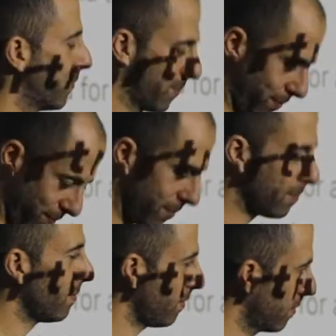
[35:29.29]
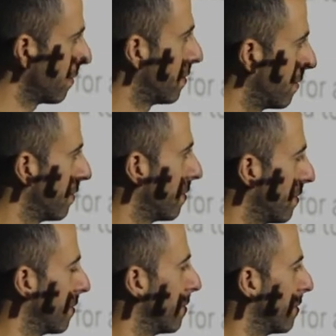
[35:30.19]
imposing data retention
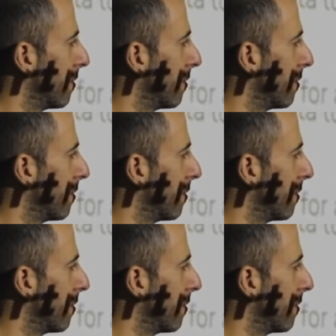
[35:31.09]
limits.